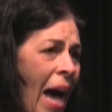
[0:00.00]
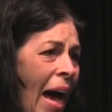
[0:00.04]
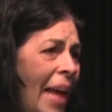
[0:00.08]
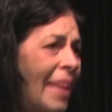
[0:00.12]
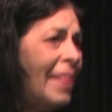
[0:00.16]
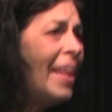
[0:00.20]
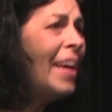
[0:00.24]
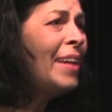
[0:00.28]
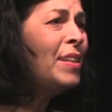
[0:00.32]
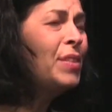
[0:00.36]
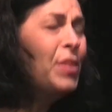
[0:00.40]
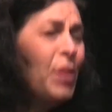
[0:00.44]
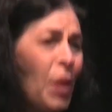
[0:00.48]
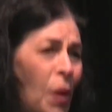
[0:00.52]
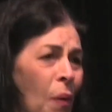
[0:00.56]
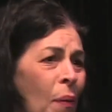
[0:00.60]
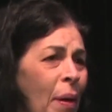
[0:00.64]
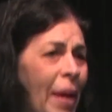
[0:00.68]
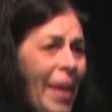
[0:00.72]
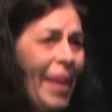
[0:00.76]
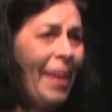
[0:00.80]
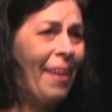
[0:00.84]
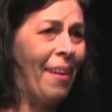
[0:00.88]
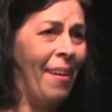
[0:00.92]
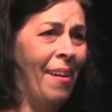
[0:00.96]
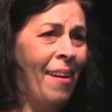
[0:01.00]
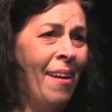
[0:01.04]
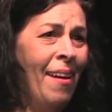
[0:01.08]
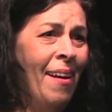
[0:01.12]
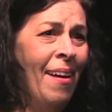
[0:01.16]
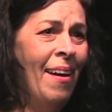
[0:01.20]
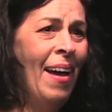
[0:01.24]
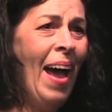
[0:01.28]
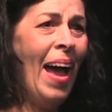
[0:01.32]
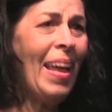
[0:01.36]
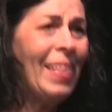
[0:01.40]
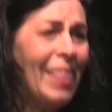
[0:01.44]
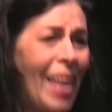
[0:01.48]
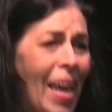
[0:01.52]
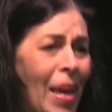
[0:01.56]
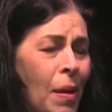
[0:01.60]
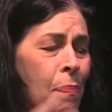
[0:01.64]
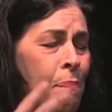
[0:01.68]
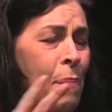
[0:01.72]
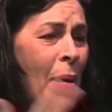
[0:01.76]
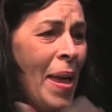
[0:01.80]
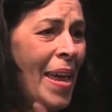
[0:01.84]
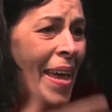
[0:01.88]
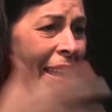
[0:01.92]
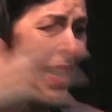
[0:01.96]
I like doing. I
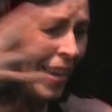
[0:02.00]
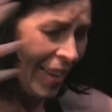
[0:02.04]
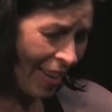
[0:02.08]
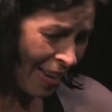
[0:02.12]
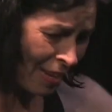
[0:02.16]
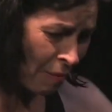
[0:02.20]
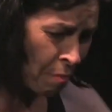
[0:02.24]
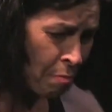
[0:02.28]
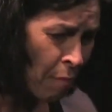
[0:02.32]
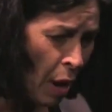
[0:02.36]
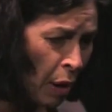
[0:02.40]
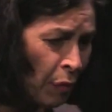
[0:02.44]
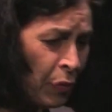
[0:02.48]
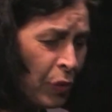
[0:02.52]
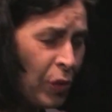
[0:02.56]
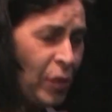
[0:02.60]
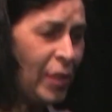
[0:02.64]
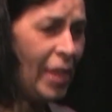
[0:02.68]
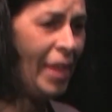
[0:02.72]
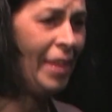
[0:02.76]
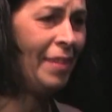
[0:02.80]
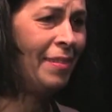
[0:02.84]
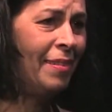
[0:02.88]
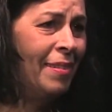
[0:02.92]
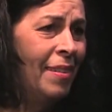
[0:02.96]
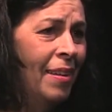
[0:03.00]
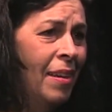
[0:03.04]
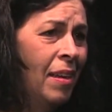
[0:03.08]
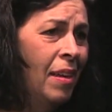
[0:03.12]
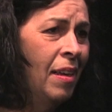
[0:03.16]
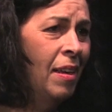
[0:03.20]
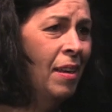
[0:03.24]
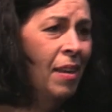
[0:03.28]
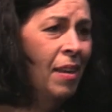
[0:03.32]
like being in motion.